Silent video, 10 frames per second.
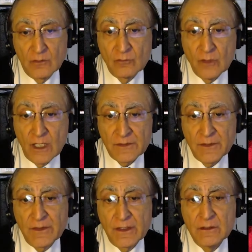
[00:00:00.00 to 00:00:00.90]
rather
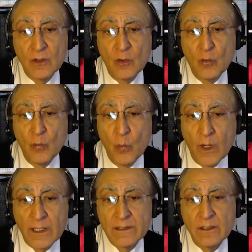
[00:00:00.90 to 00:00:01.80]
than
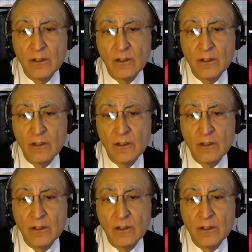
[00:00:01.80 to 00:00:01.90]
one